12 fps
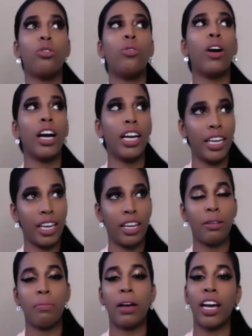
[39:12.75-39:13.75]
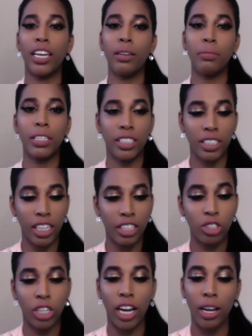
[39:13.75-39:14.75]
who I am. I am
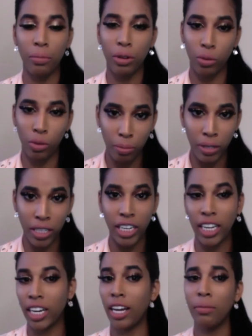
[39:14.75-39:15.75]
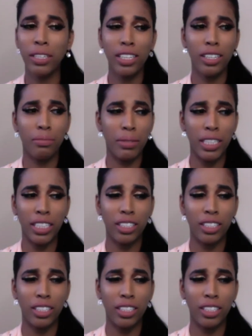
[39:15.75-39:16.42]
Cassandra. I'm a woman, and I'm gonna make